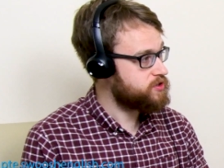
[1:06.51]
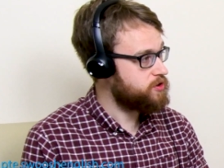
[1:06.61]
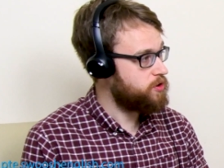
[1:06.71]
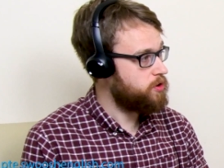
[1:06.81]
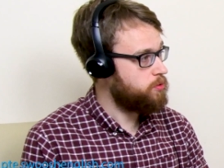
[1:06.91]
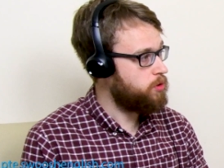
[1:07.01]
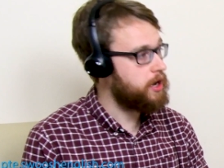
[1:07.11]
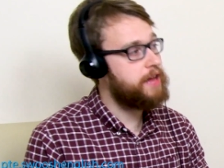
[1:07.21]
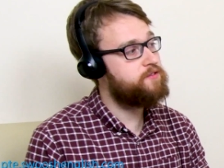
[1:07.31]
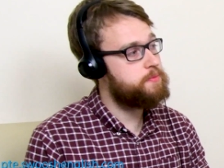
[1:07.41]
So
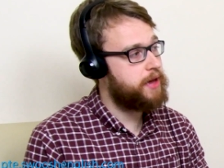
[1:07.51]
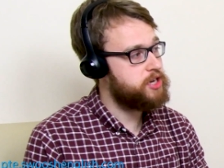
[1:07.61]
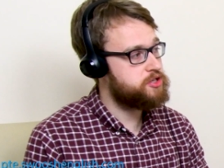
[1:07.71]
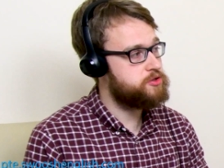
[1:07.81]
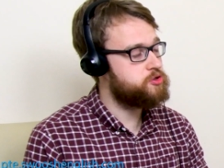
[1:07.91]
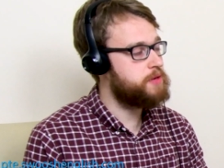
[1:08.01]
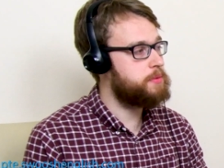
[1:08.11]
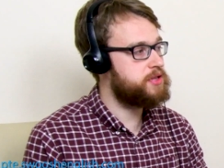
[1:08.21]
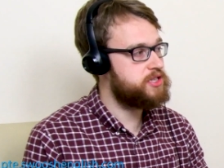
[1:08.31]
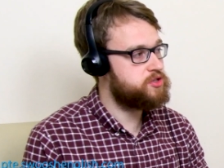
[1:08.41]
what information do
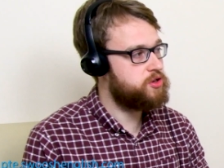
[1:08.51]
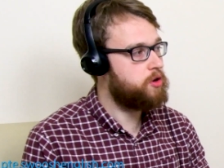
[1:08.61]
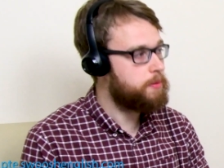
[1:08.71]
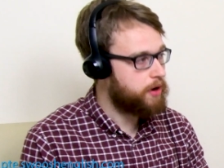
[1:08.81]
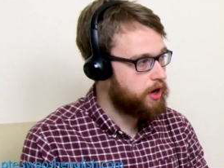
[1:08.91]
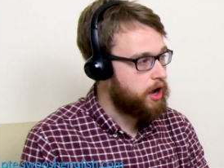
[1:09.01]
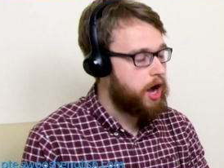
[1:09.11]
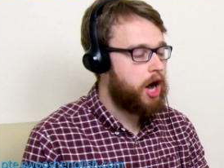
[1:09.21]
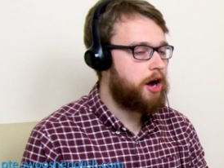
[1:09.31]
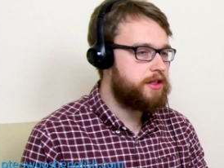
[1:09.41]
people need to know about
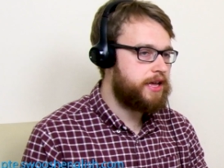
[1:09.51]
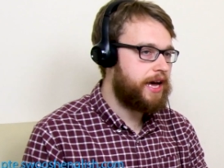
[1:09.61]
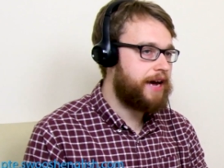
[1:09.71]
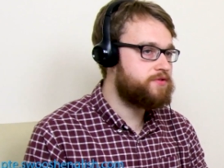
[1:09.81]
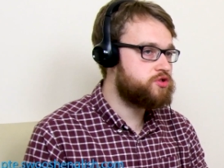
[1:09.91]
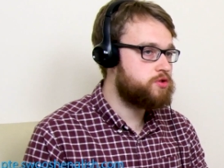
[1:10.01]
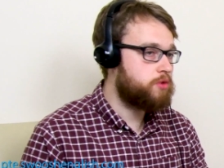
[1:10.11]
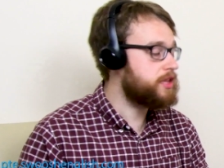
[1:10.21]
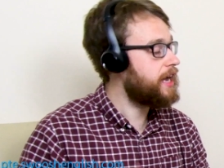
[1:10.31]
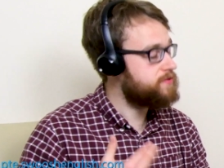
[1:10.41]
what they have
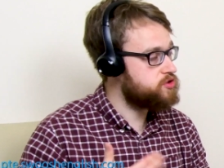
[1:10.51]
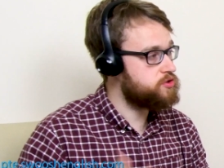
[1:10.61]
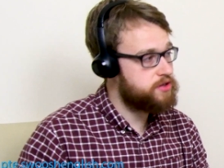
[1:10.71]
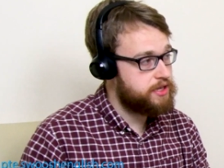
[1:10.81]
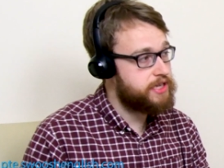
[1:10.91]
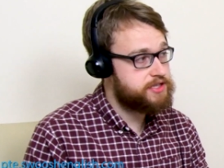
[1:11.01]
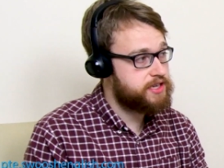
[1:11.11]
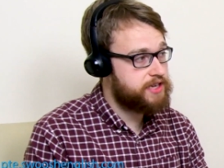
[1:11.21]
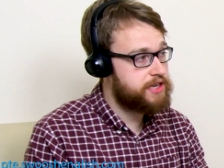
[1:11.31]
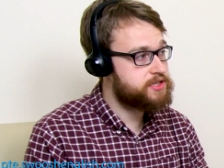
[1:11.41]
to do in the
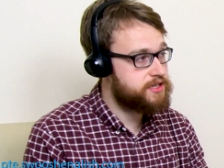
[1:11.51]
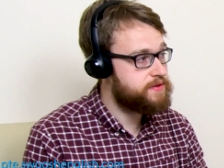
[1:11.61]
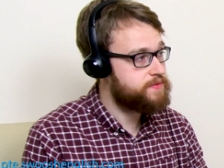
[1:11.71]
listening task?